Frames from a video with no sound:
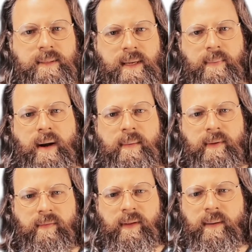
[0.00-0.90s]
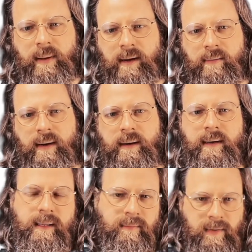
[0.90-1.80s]
separate me from the background,
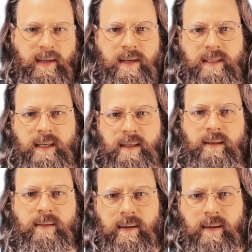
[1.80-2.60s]
and the video is going to look